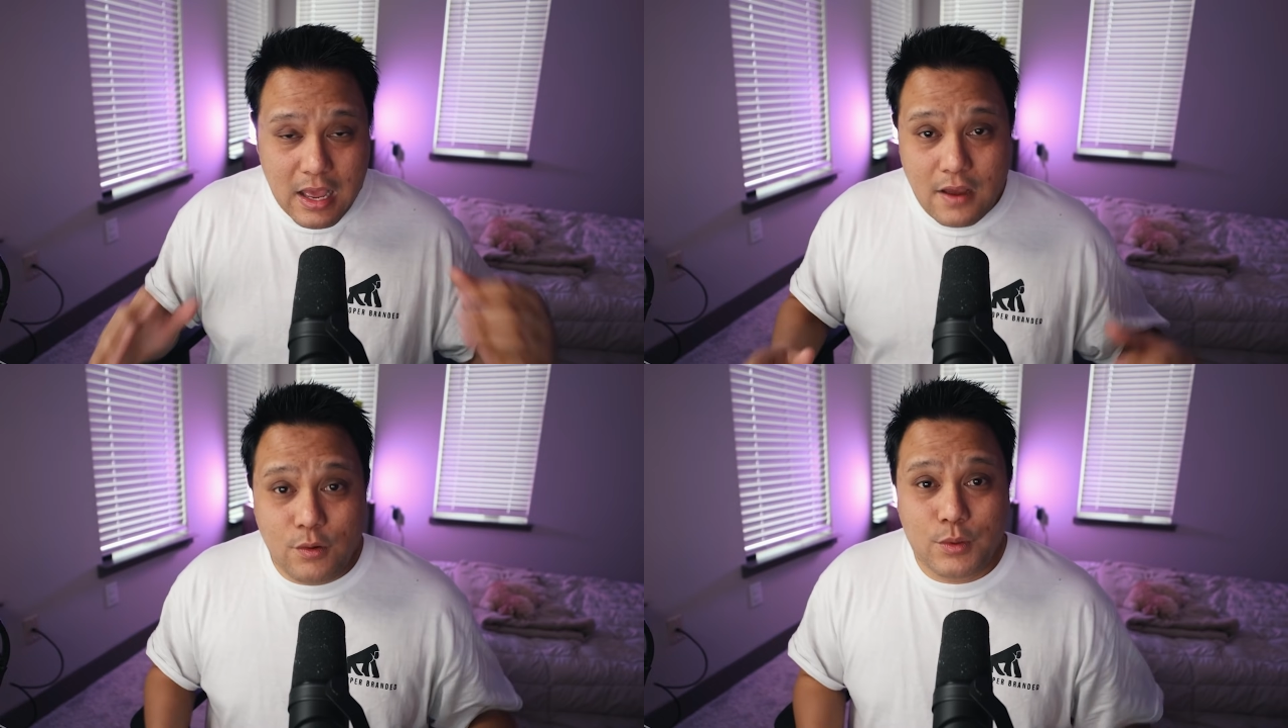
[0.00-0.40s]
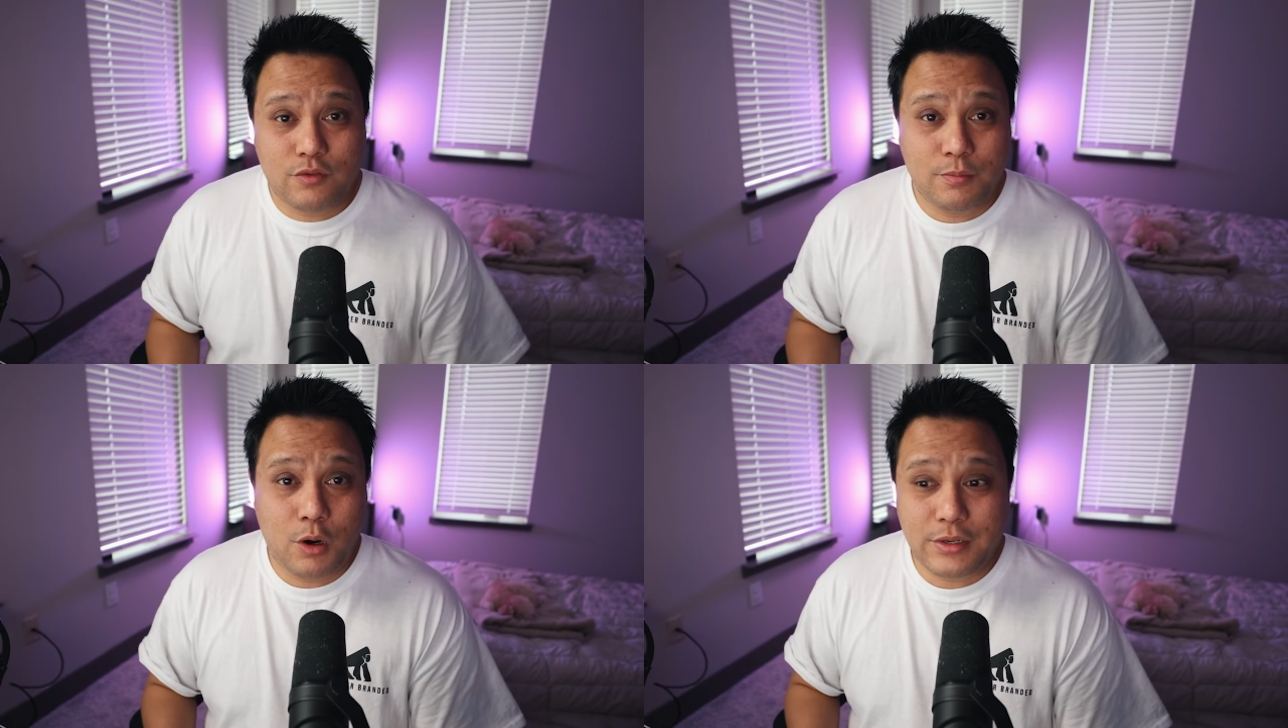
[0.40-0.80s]

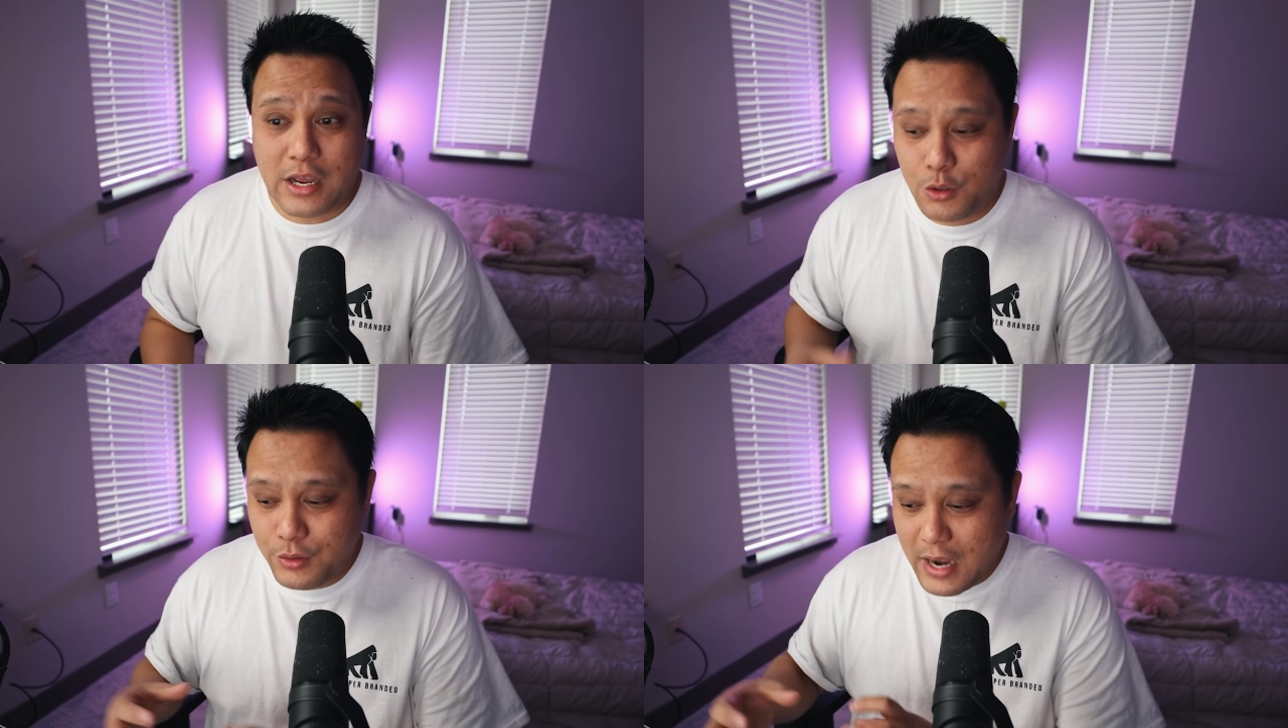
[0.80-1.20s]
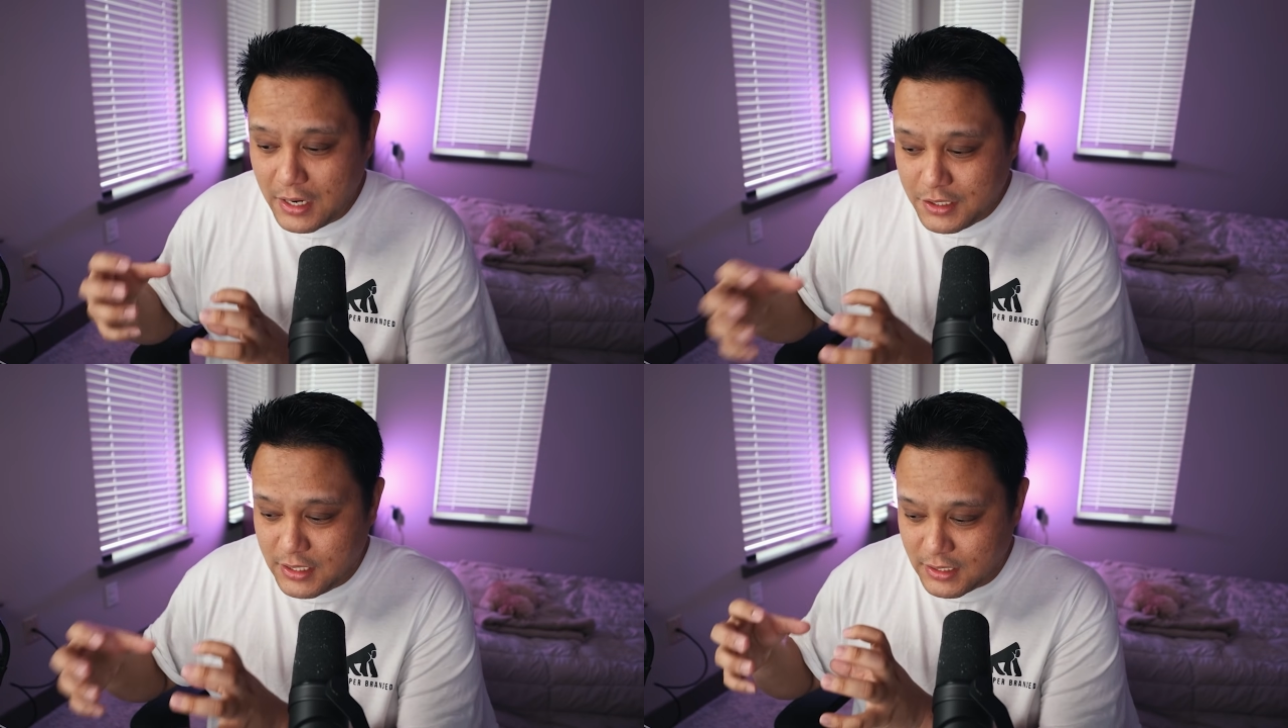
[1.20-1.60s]
everyone's remote now. You're
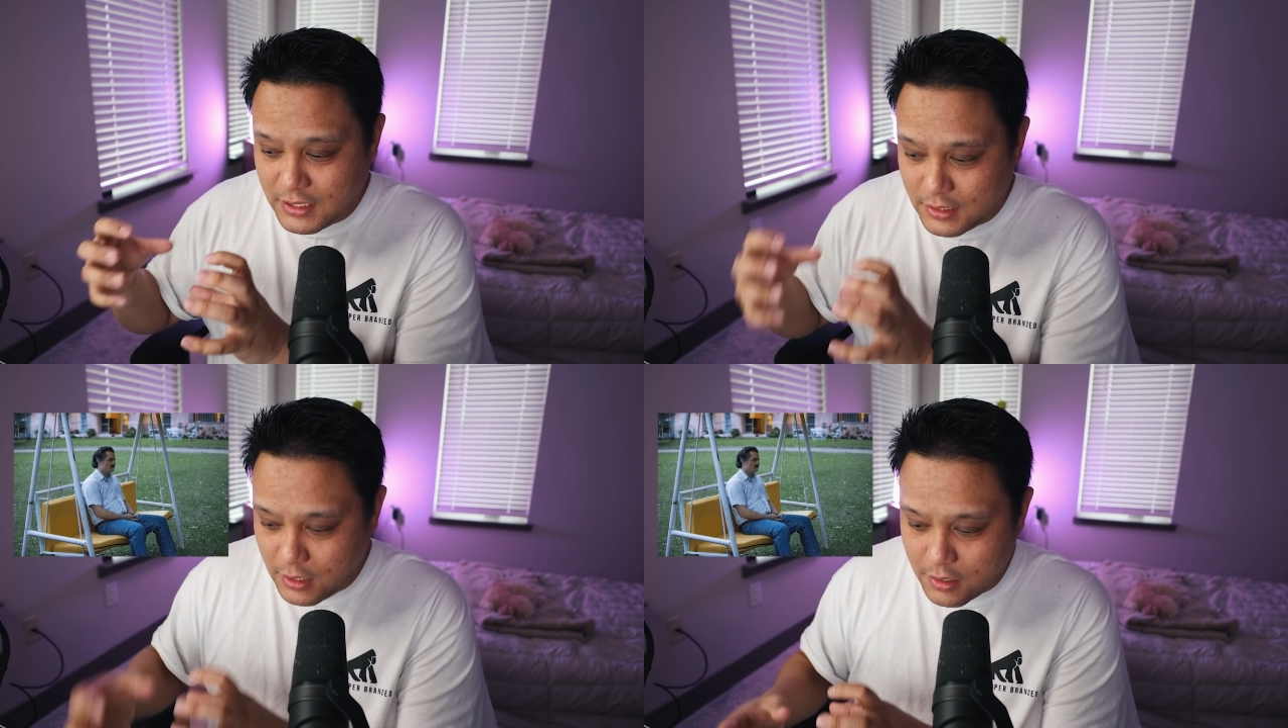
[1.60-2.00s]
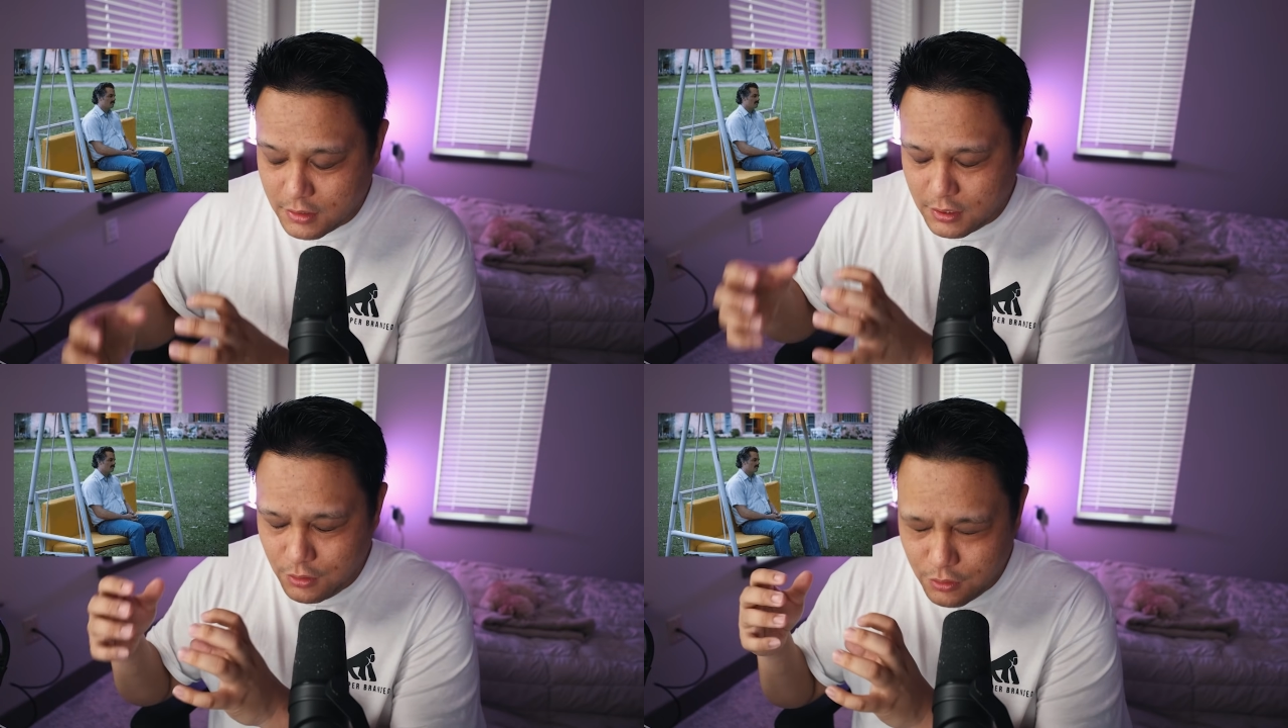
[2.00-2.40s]
not just
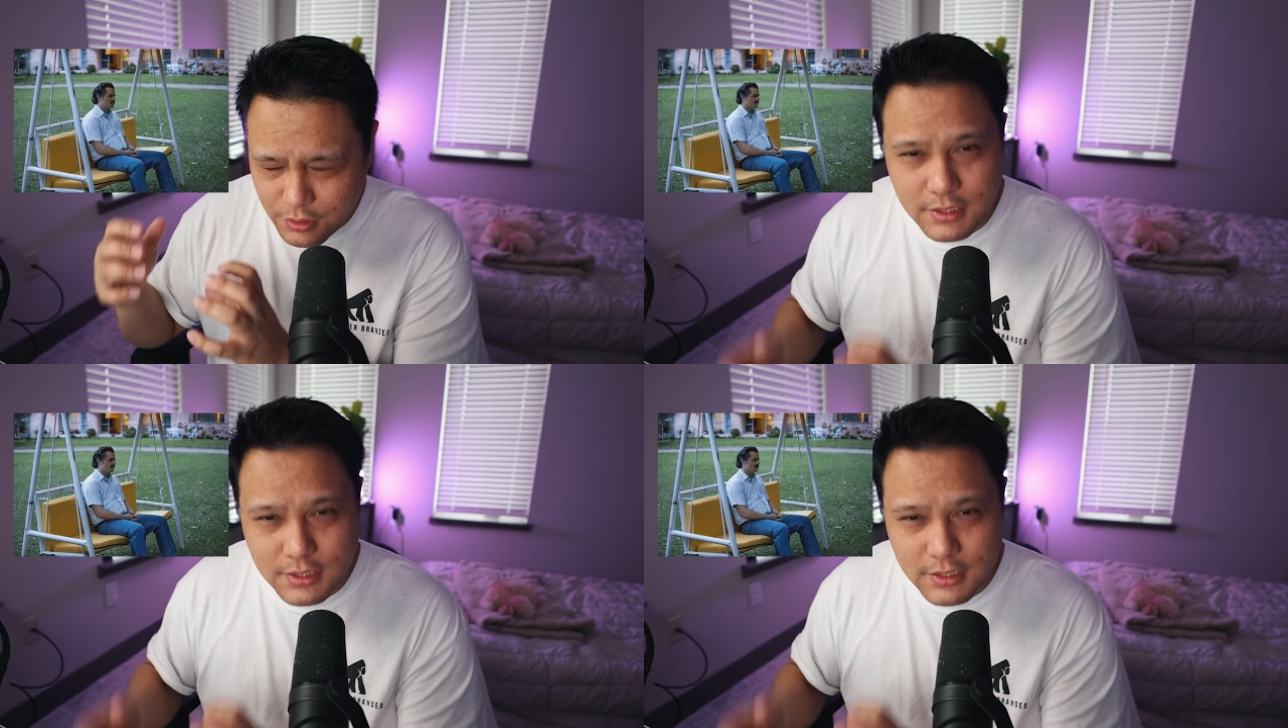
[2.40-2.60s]
stuck to your